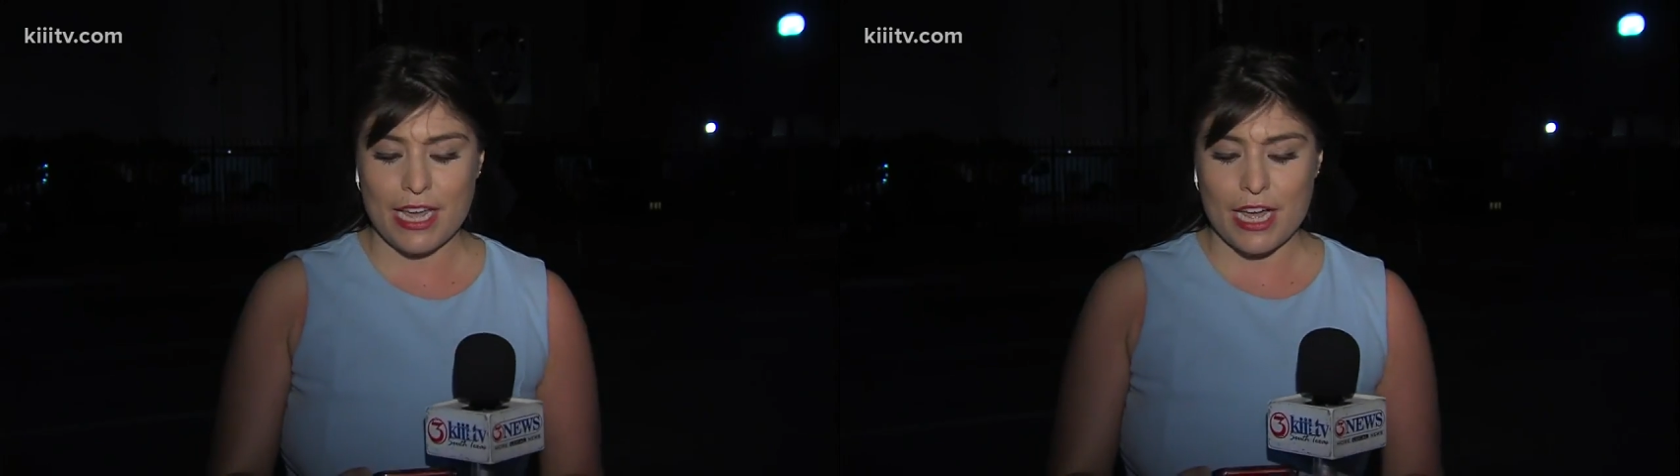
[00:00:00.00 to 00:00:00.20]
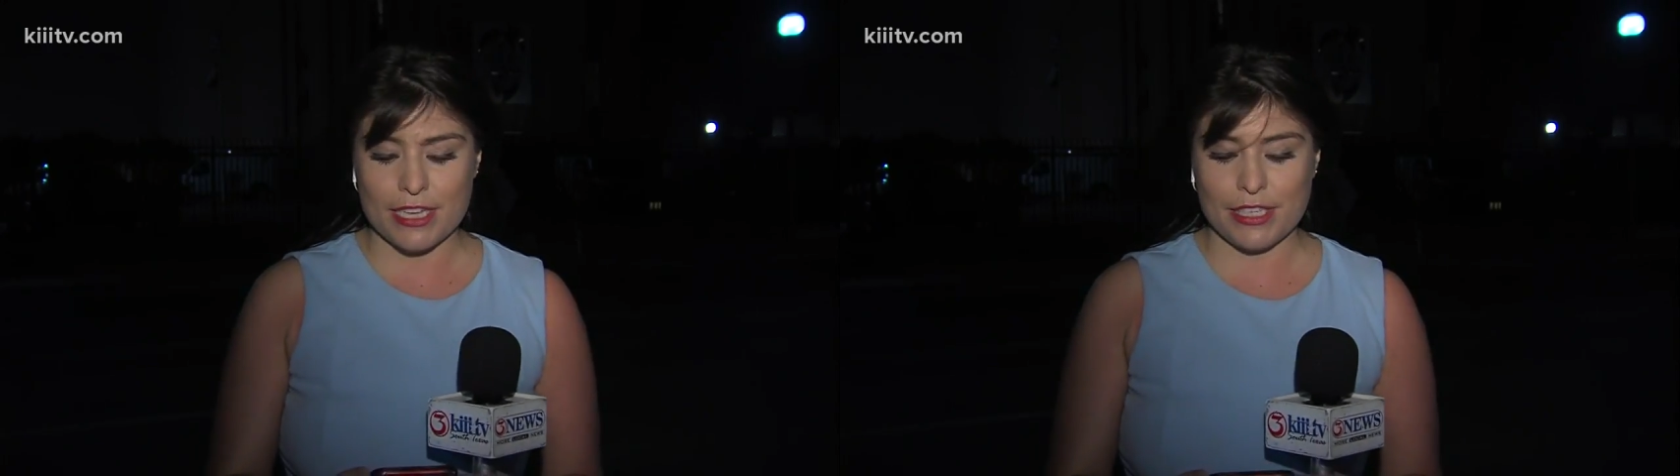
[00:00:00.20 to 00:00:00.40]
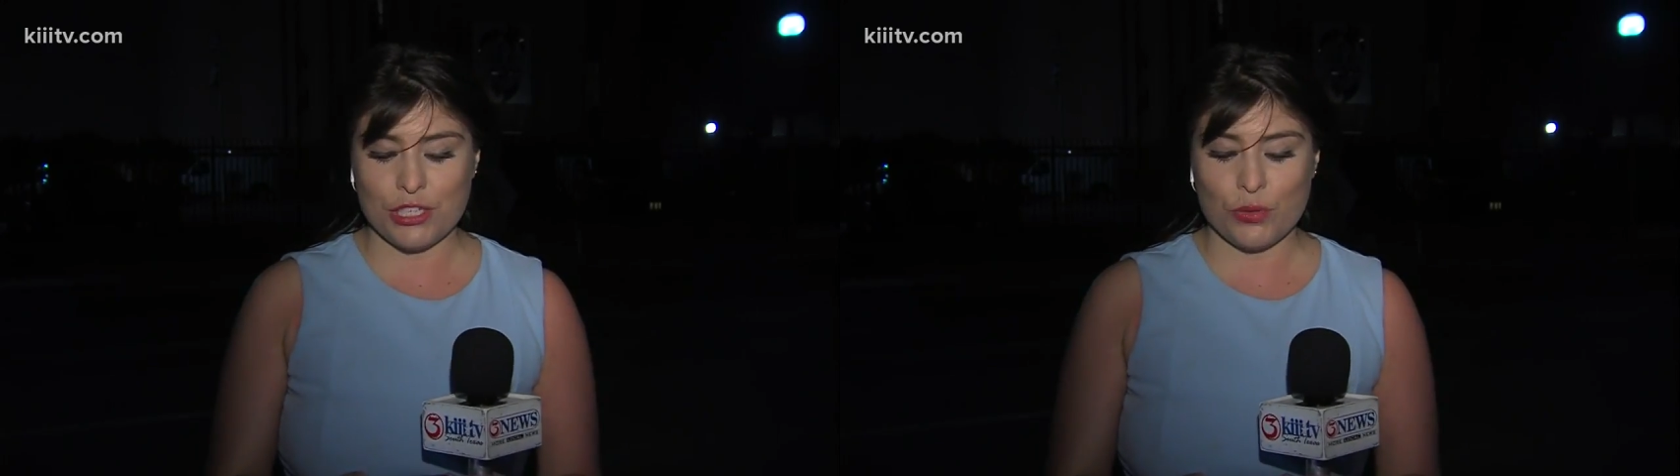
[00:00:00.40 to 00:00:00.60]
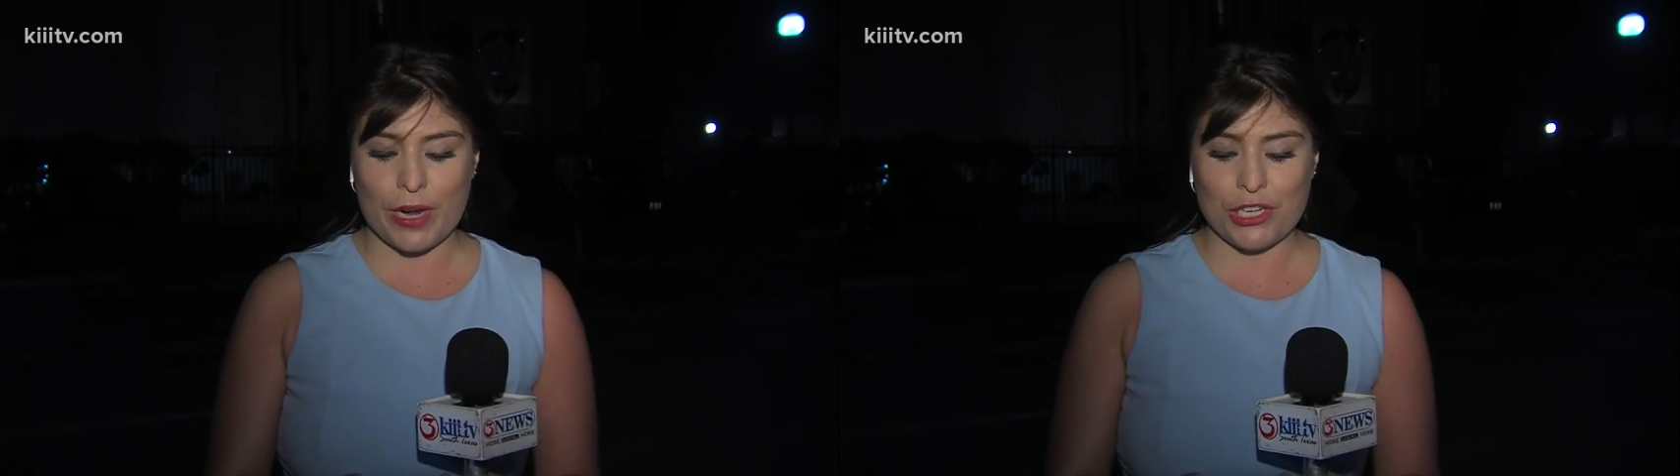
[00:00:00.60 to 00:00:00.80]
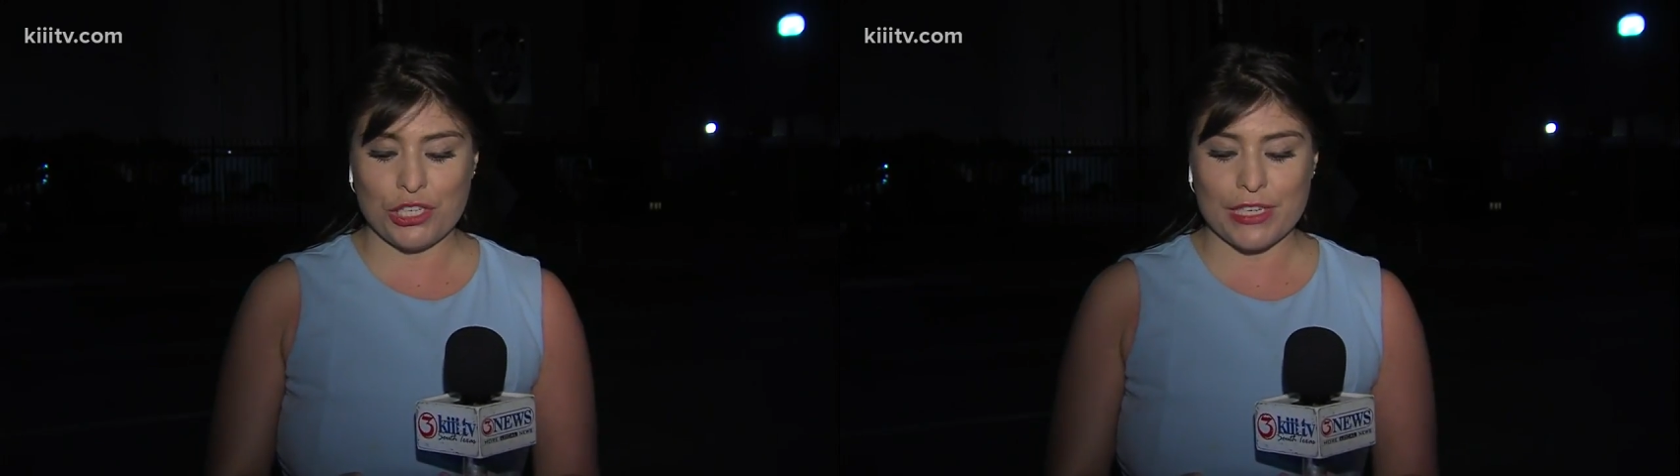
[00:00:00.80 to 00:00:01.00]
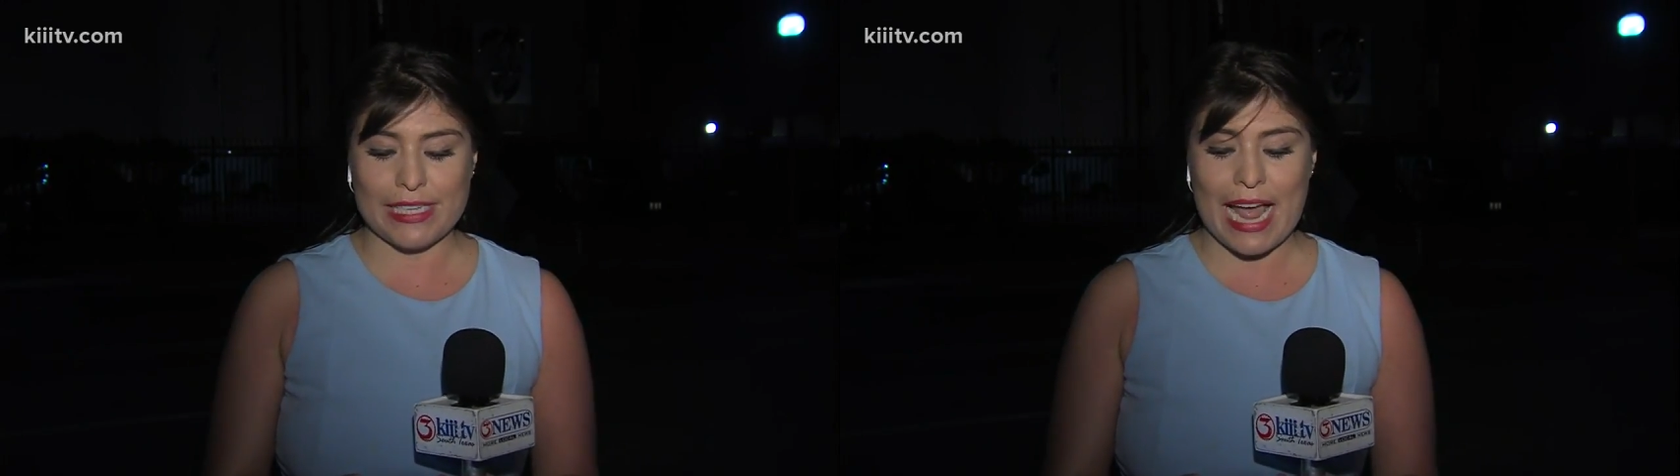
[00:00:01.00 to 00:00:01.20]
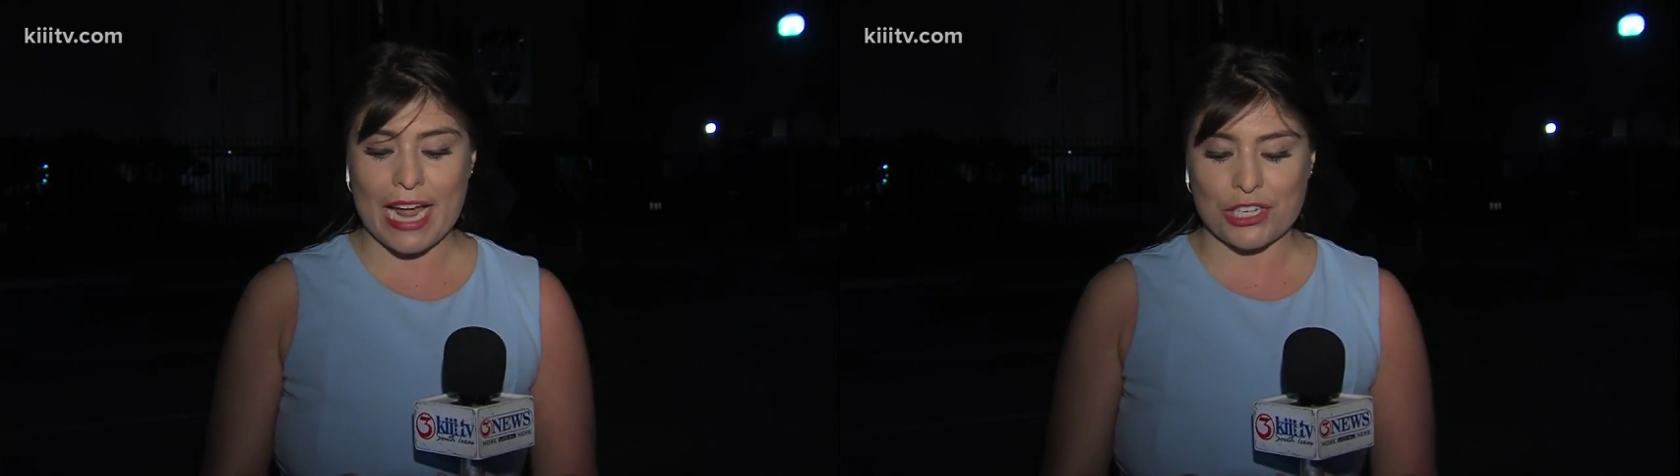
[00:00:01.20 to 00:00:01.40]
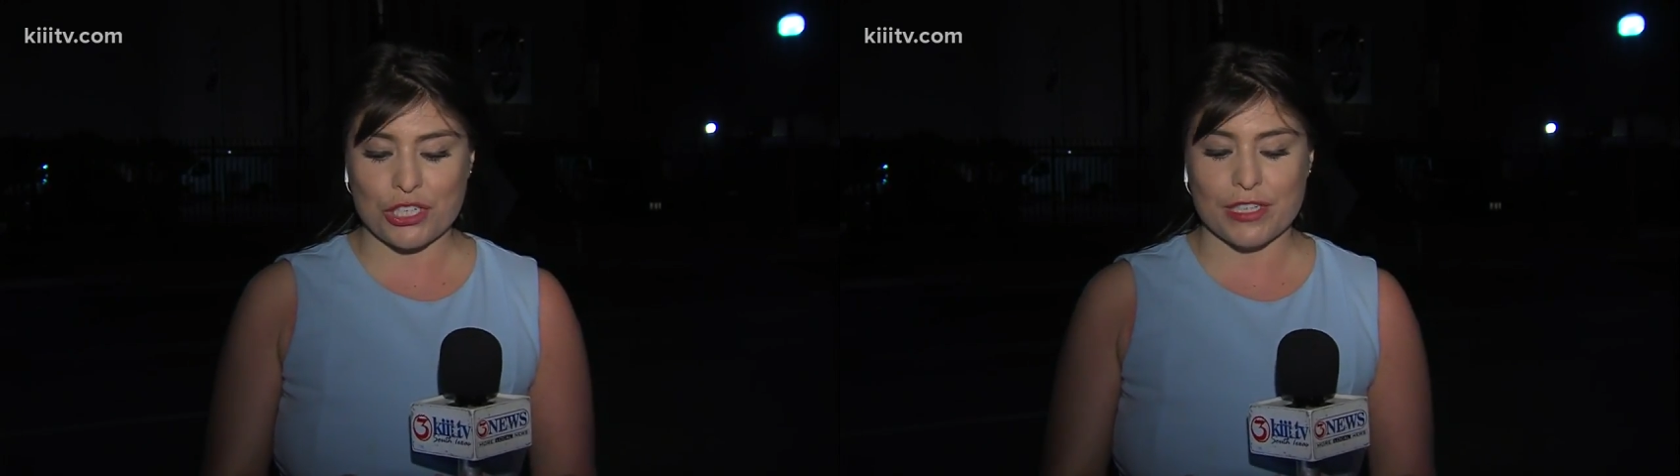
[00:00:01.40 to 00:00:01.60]
uh, situations,
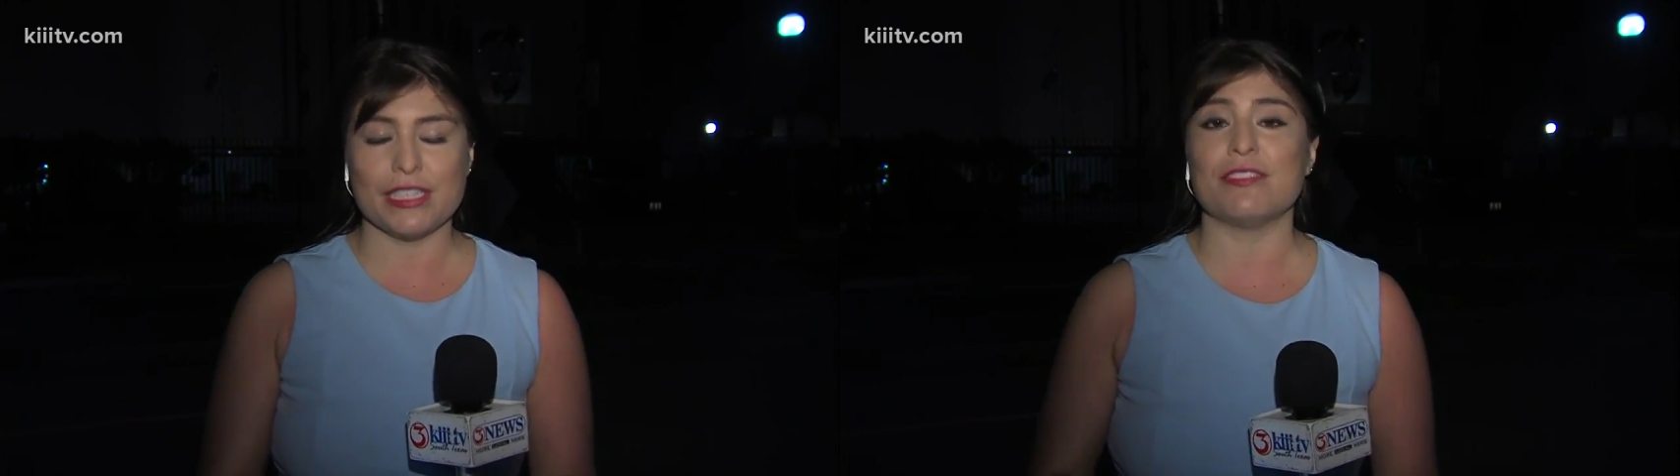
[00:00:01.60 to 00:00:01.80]
actions,